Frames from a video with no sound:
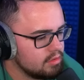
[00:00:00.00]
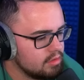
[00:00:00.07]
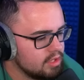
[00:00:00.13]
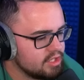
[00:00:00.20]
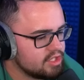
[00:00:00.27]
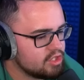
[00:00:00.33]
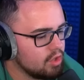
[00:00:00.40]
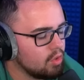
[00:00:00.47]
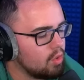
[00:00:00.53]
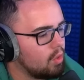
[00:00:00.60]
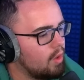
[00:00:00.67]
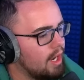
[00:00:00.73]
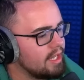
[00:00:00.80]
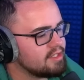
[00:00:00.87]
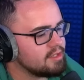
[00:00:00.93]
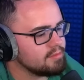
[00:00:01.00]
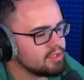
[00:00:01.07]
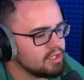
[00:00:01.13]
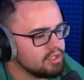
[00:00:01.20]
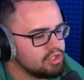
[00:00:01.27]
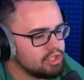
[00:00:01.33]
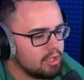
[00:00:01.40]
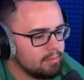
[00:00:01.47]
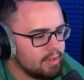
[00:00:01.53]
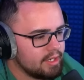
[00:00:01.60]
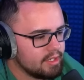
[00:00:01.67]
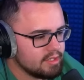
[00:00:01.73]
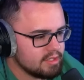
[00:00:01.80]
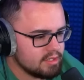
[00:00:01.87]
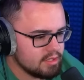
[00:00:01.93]
It's so quiet. Something's gonna jump at
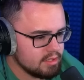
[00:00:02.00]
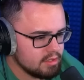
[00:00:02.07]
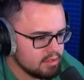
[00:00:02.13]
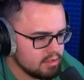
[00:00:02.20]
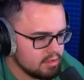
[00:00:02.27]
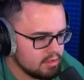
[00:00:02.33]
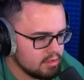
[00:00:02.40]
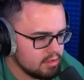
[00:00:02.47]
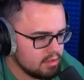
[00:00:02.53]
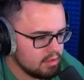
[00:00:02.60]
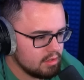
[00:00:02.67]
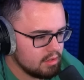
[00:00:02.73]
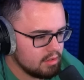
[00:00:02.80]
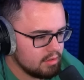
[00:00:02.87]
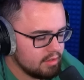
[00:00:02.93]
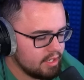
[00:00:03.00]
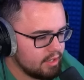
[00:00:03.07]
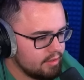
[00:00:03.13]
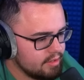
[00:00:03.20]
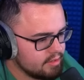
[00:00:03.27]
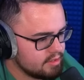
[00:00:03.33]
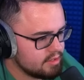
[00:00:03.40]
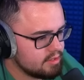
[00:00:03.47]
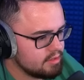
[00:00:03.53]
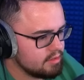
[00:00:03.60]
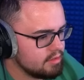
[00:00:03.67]
us. There it is.